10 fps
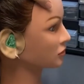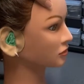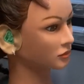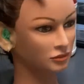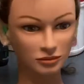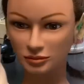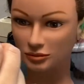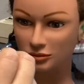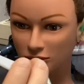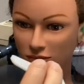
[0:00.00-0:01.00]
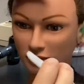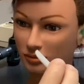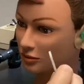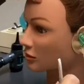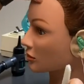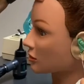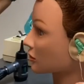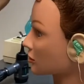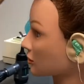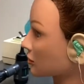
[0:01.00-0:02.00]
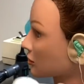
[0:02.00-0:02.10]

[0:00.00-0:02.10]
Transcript: you need directional microphones.